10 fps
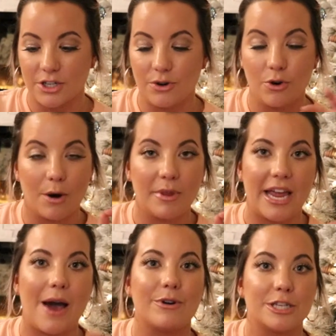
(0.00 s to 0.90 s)
So normally
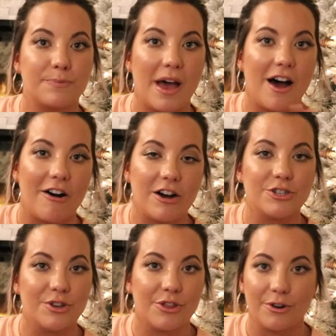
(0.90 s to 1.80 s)
I would have spent
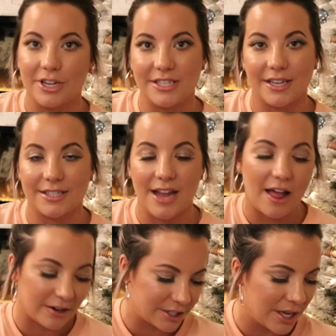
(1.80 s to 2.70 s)

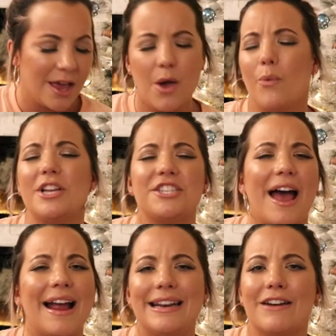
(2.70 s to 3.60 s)
$136, which
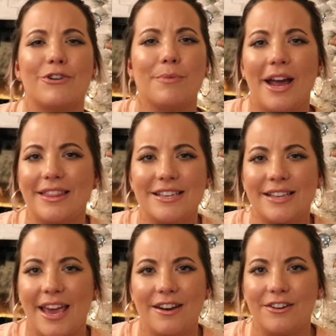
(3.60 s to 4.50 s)
I never buy these
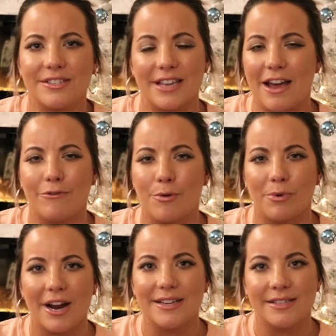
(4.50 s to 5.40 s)
candles at full
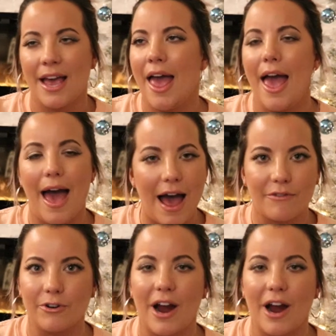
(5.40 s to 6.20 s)
price ever.